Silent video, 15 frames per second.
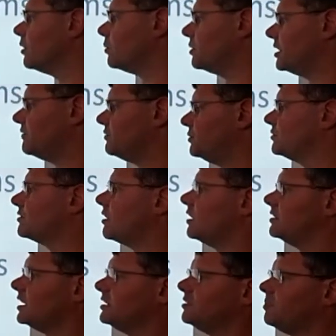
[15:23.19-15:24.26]
Whenever you
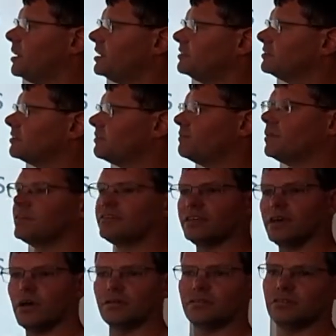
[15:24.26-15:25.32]
start a database, the first
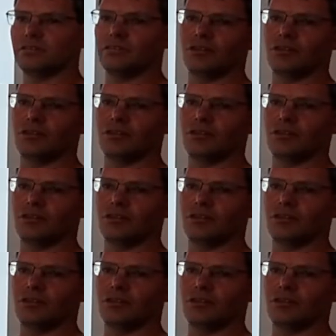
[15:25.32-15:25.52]
thing it asks you